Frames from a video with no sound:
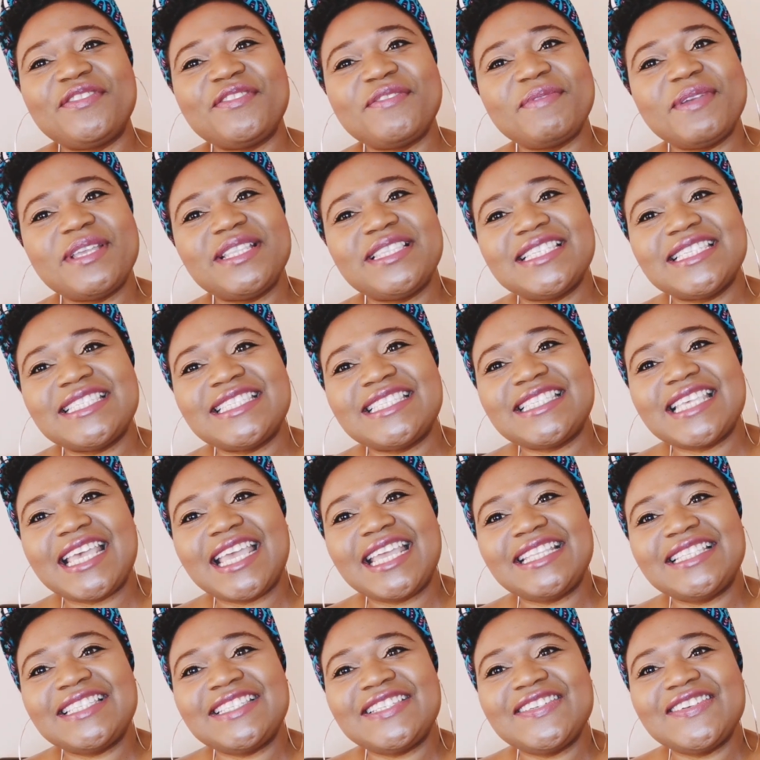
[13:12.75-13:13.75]
for me to
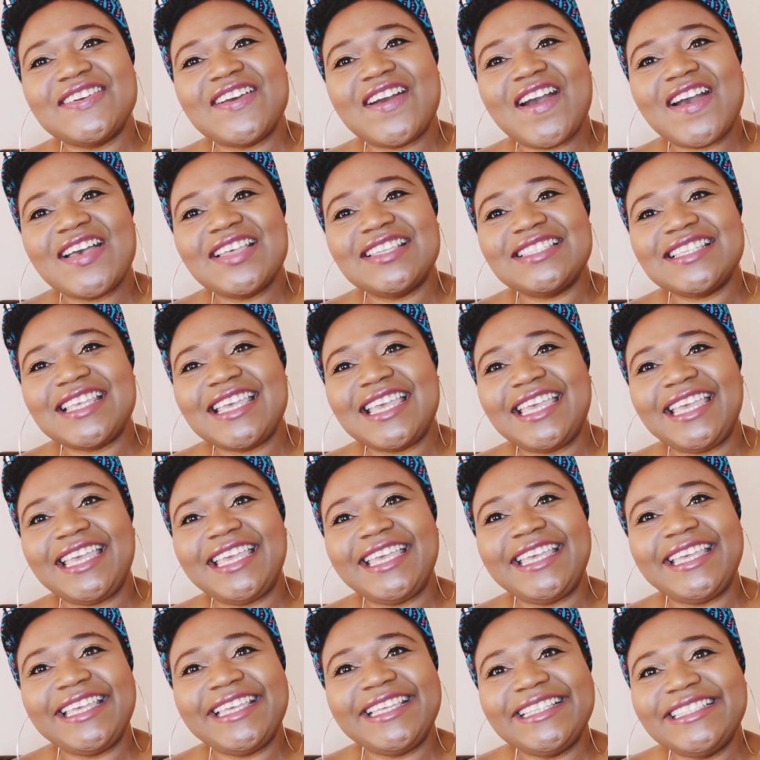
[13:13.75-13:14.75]
say to you guys
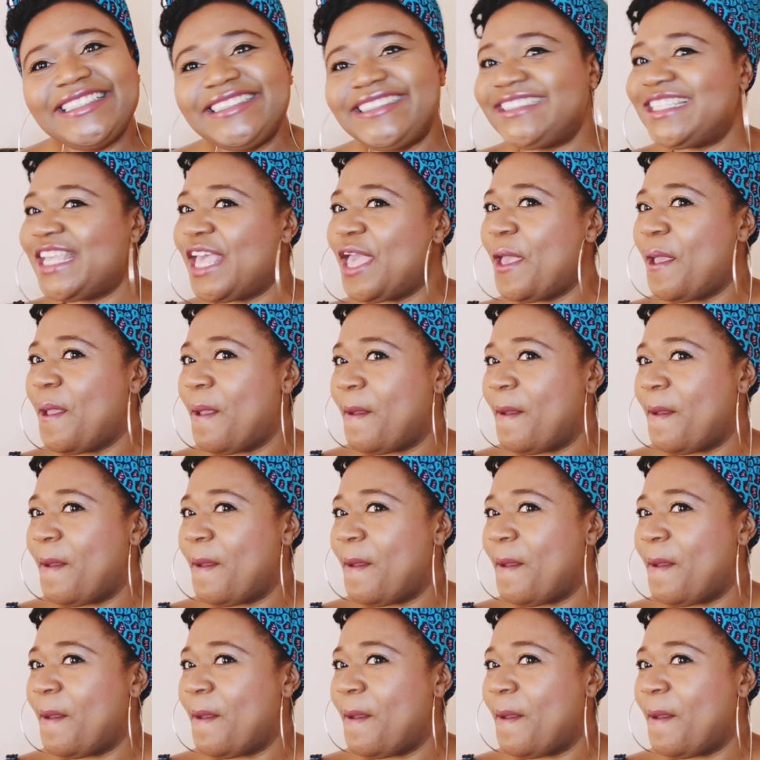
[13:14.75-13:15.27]
is